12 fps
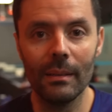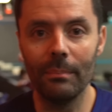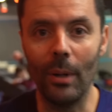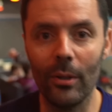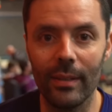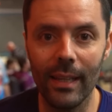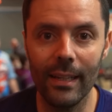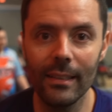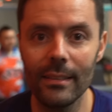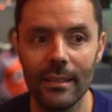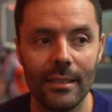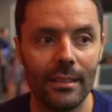Both
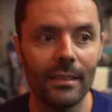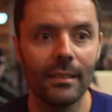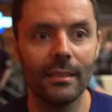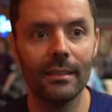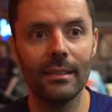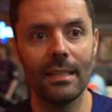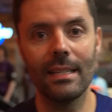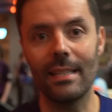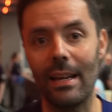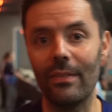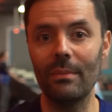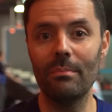lanes,
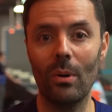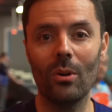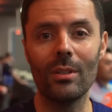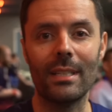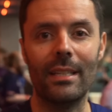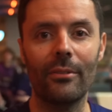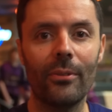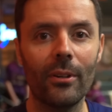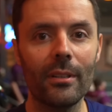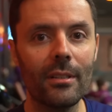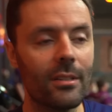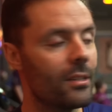7 boards difference,